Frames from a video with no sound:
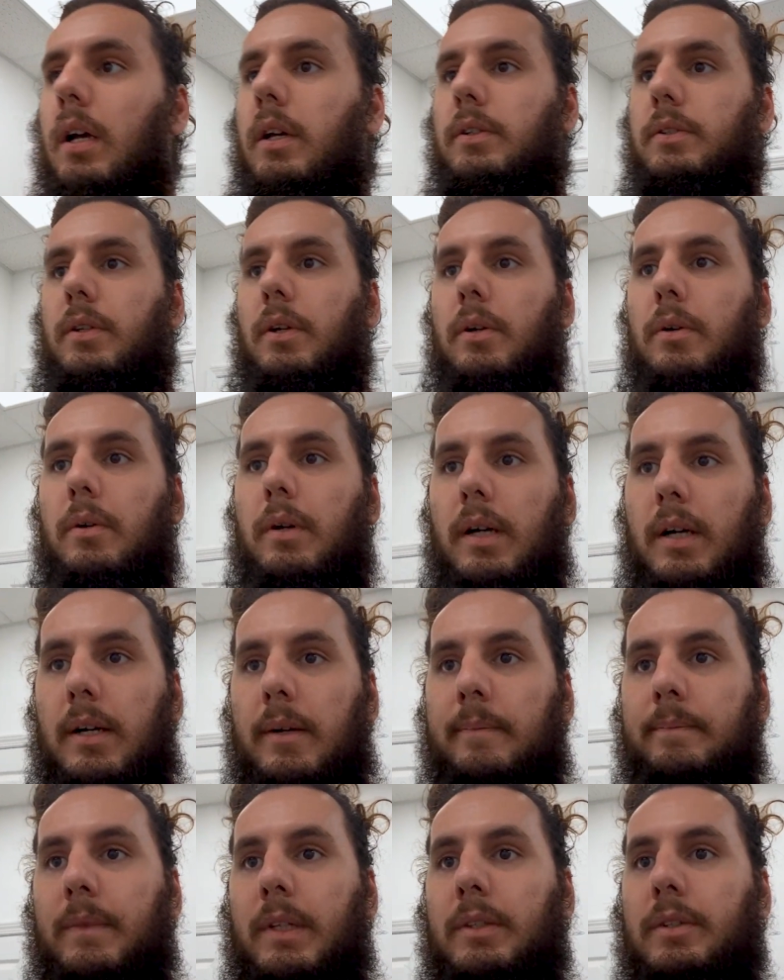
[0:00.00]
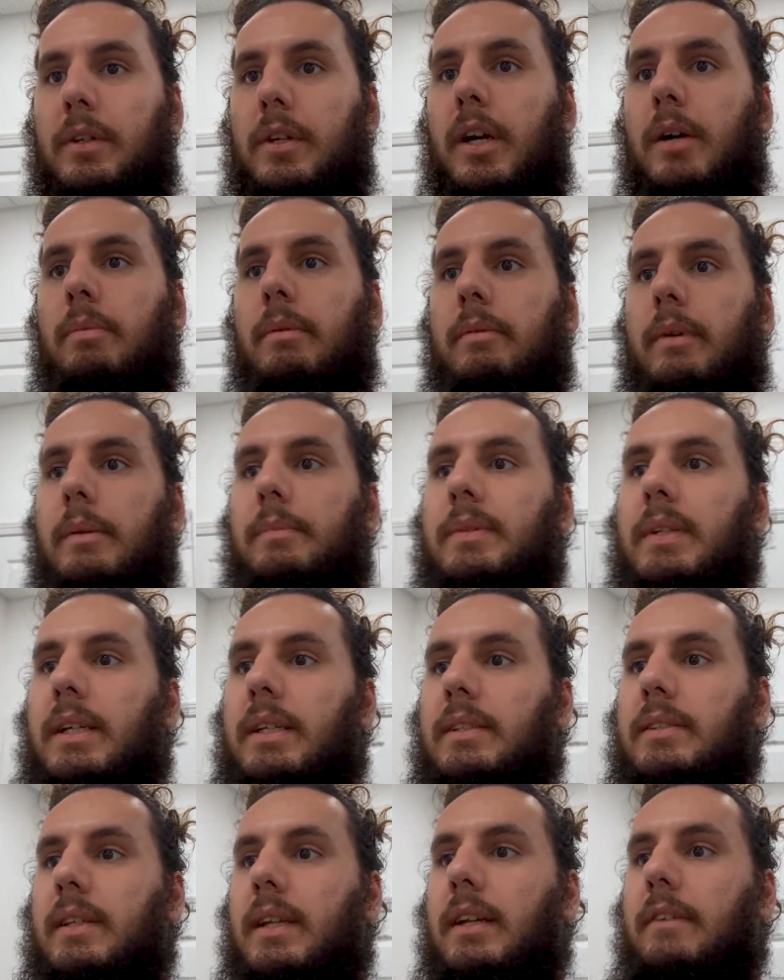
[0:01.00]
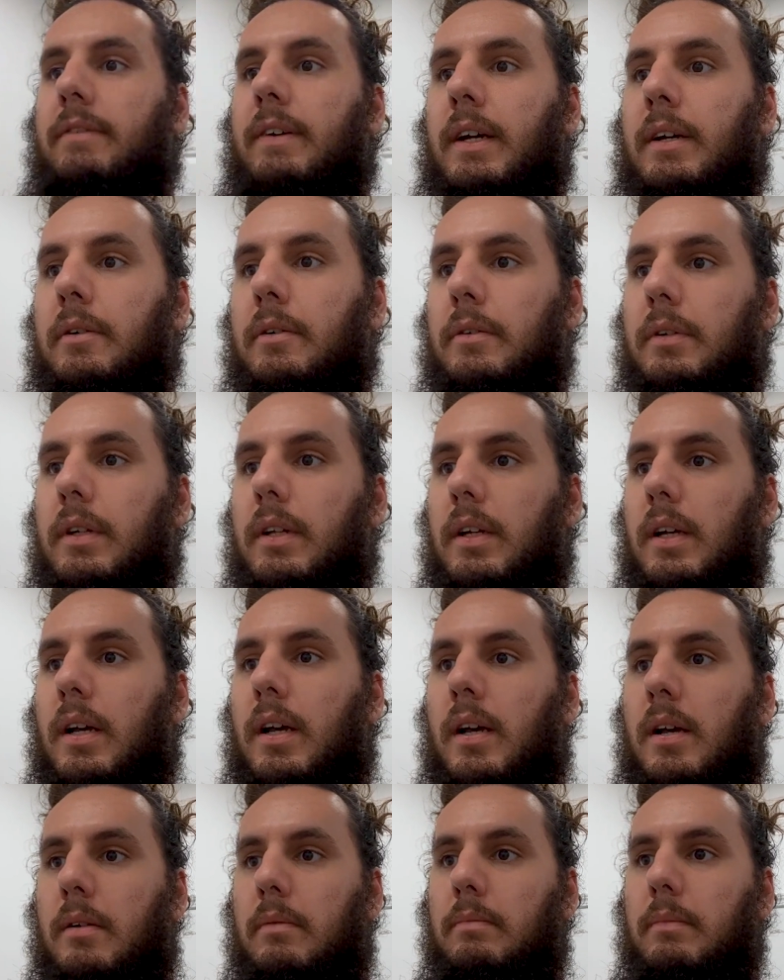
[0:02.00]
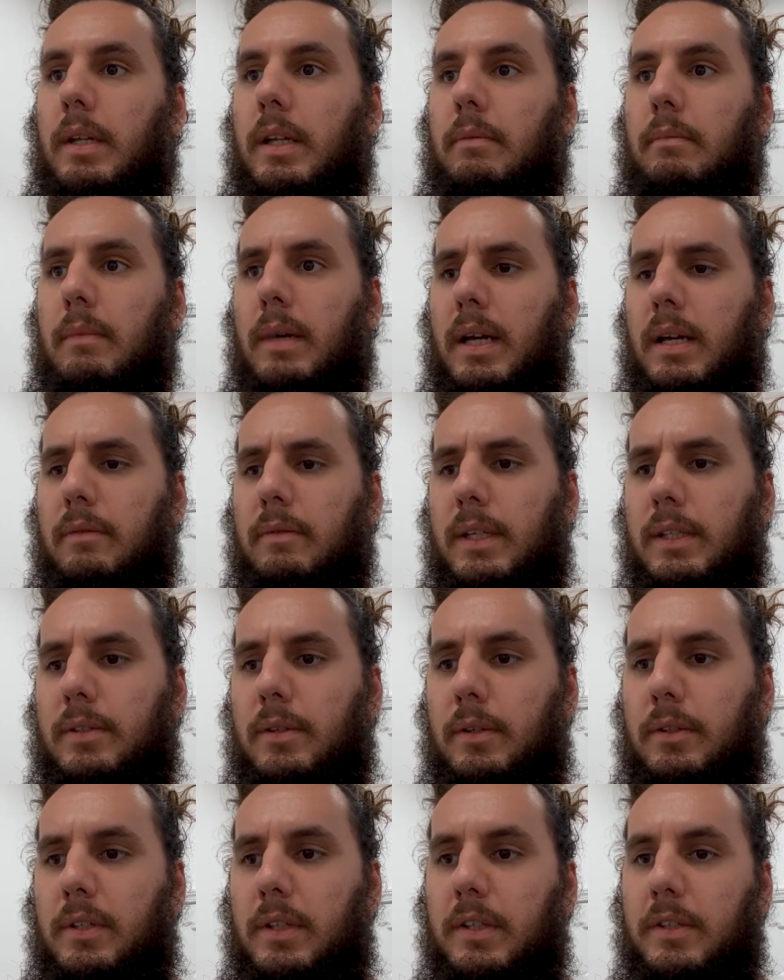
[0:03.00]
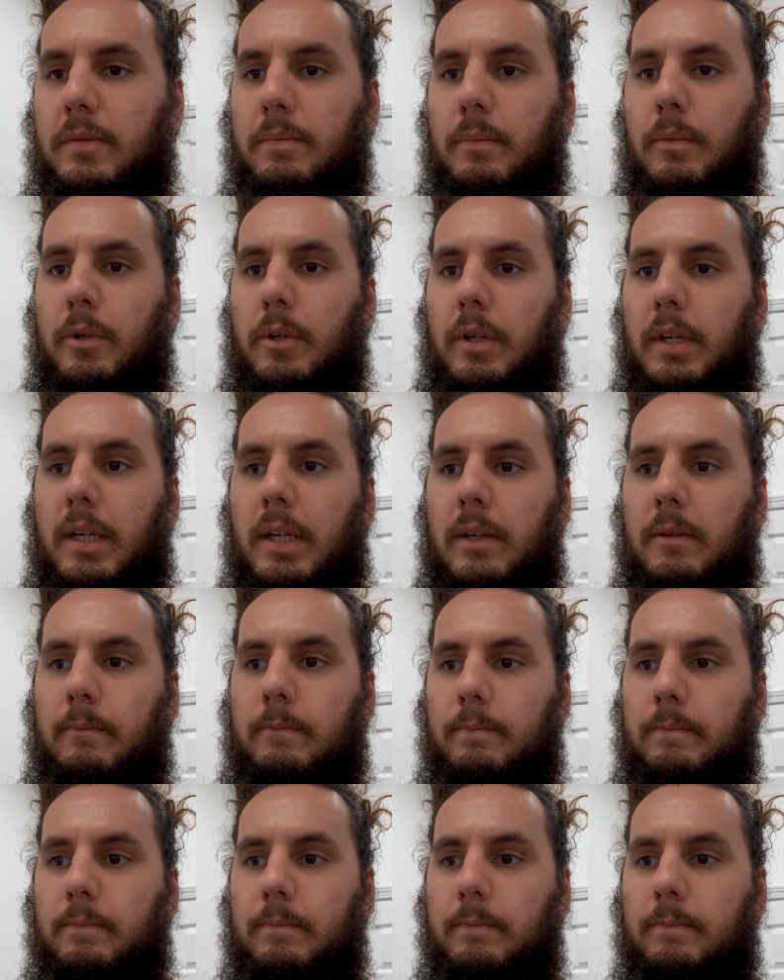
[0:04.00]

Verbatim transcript: So um, there's a couple websites that I found um, in my research this morning.